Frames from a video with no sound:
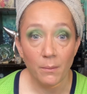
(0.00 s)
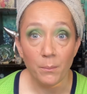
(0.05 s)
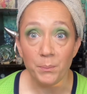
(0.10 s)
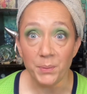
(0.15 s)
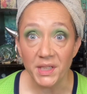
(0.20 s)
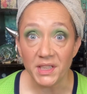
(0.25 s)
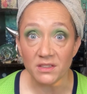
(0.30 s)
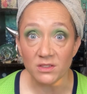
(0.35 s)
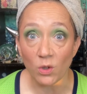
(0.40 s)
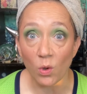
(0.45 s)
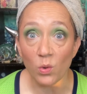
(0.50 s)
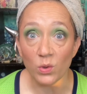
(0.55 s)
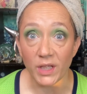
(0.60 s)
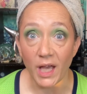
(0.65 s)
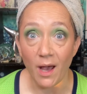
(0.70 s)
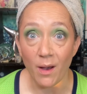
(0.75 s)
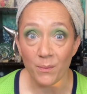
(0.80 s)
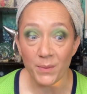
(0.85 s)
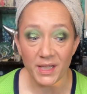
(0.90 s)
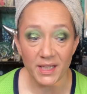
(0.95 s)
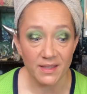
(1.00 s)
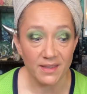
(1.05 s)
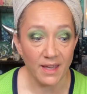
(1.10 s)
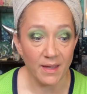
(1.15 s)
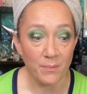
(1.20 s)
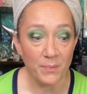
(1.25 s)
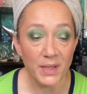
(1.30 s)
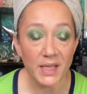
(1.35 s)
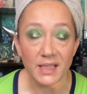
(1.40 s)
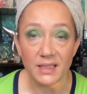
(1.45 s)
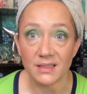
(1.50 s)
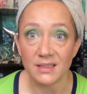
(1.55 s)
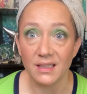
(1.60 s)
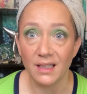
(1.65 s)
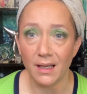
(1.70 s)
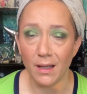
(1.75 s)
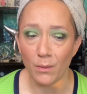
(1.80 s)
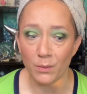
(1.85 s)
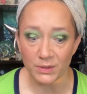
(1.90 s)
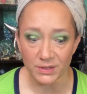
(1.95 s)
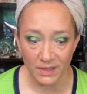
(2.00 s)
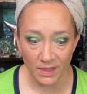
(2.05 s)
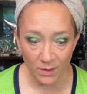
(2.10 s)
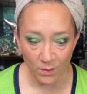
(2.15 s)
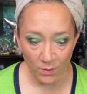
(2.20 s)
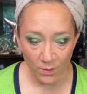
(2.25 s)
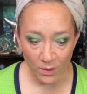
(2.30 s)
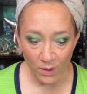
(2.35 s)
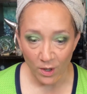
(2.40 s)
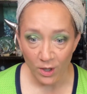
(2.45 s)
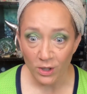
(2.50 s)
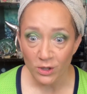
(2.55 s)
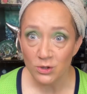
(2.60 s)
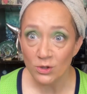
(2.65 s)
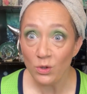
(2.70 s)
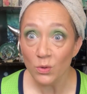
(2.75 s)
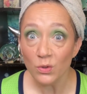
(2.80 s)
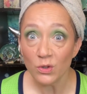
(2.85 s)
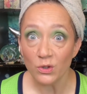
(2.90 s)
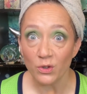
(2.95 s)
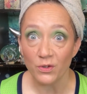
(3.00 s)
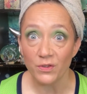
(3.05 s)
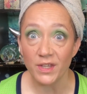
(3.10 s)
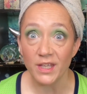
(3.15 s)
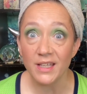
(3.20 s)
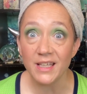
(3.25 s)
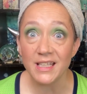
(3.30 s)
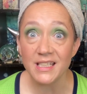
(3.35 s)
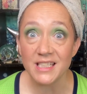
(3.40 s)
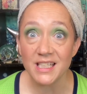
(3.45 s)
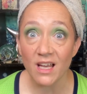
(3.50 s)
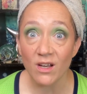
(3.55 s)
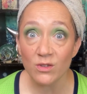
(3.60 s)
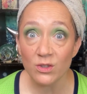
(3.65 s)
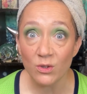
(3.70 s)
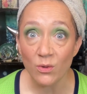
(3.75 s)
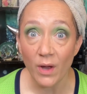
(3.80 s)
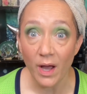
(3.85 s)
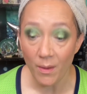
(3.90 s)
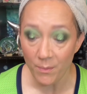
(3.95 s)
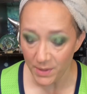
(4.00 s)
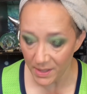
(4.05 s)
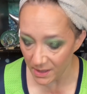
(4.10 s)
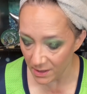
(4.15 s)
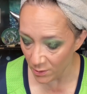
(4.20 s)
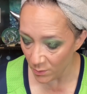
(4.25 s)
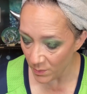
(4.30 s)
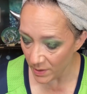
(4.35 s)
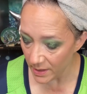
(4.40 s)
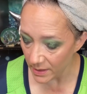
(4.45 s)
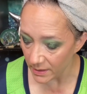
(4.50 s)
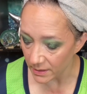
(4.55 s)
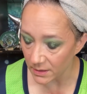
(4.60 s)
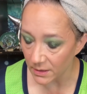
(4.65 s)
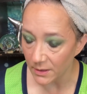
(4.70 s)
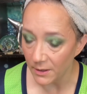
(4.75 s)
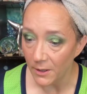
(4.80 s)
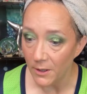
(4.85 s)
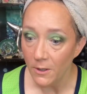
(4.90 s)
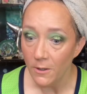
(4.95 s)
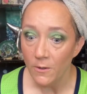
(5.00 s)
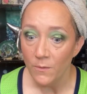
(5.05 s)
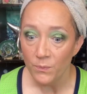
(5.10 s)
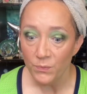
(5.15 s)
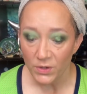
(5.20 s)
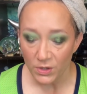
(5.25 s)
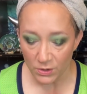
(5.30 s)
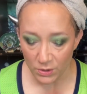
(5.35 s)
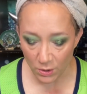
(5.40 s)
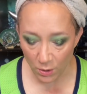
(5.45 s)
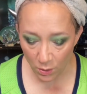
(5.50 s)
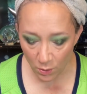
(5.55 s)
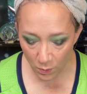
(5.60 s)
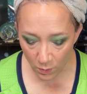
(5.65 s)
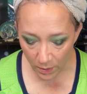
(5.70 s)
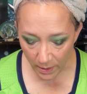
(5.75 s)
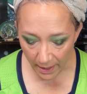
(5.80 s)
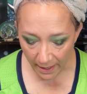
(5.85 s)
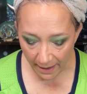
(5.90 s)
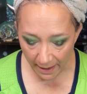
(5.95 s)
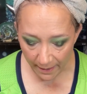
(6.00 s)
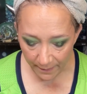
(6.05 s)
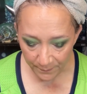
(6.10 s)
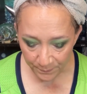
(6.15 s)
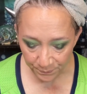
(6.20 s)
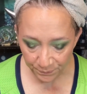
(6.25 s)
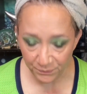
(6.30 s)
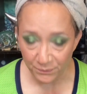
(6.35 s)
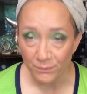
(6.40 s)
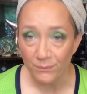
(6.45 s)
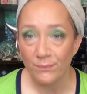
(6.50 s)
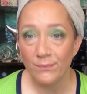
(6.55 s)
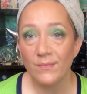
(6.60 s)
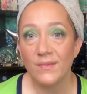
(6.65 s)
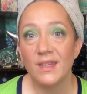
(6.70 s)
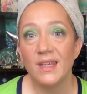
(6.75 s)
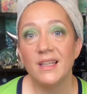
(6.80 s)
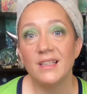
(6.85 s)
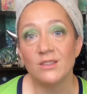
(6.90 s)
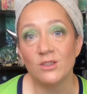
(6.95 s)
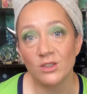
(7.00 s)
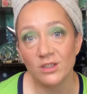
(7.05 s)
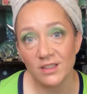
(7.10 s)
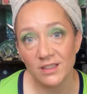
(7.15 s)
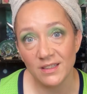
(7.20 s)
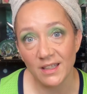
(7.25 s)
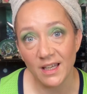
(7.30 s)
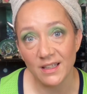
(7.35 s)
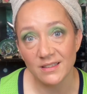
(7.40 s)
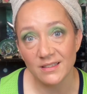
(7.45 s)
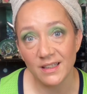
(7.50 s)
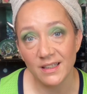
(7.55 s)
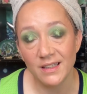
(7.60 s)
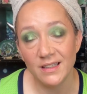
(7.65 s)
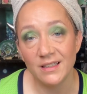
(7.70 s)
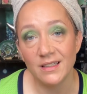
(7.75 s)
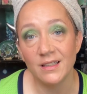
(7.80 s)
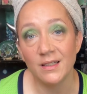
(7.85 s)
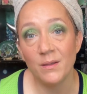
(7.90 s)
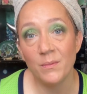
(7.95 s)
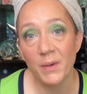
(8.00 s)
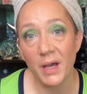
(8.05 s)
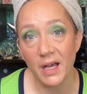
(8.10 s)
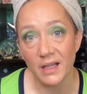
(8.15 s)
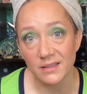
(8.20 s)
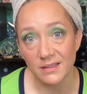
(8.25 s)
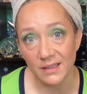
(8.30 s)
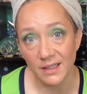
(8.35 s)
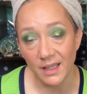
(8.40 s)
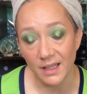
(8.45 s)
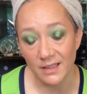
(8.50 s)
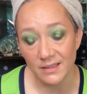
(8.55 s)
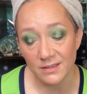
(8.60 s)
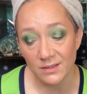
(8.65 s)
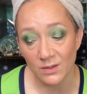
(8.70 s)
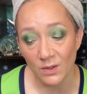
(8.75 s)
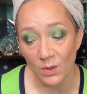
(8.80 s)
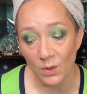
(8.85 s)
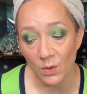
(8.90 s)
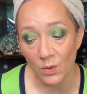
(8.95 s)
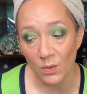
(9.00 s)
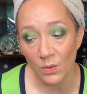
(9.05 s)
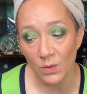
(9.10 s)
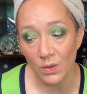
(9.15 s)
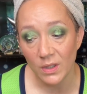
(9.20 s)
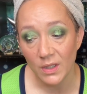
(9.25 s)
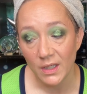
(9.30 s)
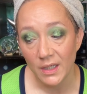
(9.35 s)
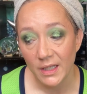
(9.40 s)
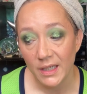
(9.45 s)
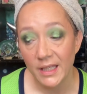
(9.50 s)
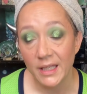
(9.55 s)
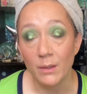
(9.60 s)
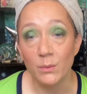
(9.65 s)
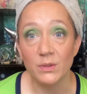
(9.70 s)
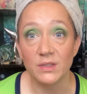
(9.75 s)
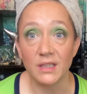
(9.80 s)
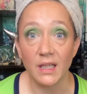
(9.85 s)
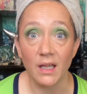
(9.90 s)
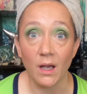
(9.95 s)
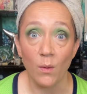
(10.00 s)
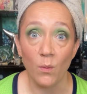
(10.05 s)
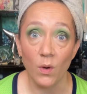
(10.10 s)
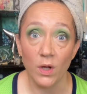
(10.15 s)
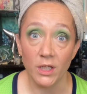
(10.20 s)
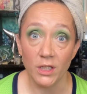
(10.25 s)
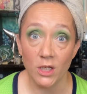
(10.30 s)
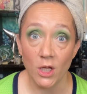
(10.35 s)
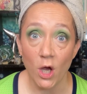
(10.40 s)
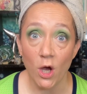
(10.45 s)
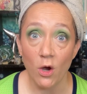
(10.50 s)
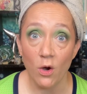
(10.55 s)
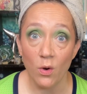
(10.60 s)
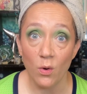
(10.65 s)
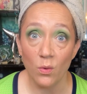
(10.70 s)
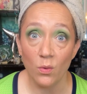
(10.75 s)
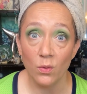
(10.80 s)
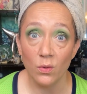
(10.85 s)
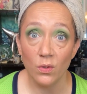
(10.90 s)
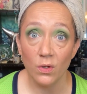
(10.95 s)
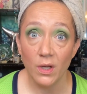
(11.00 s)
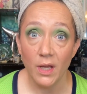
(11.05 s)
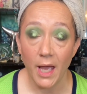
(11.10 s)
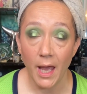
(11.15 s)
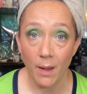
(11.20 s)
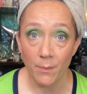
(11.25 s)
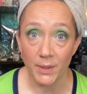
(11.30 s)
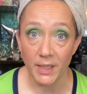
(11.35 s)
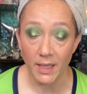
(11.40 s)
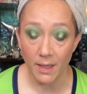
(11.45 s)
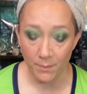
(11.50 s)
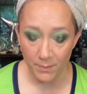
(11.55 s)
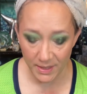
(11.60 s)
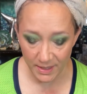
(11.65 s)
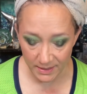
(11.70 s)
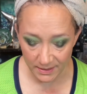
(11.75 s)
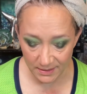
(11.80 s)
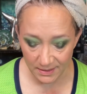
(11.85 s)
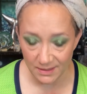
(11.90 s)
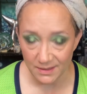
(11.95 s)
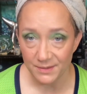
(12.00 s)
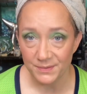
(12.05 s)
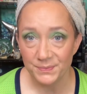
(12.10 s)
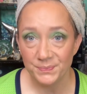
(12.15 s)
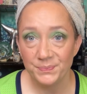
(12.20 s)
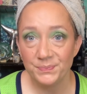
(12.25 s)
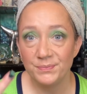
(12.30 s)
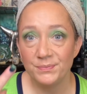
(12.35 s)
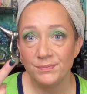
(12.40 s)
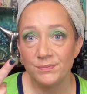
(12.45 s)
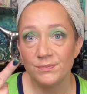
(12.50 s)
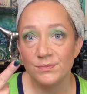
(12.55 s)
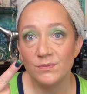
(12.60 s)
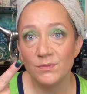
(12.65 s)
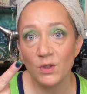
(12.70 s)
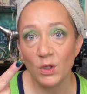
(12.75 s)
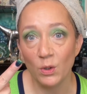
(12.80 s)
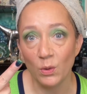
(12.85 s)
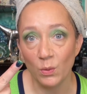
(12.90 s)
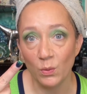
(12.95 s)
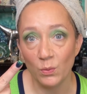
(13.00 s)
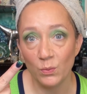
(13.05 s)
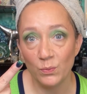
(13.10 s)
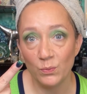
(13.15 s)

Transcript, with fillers: being told how many they missed. And I was like, Junior, they can tell you how many you missed. So he took the test and he didn't pass again. So he was like, I want to know how many I missed. Two.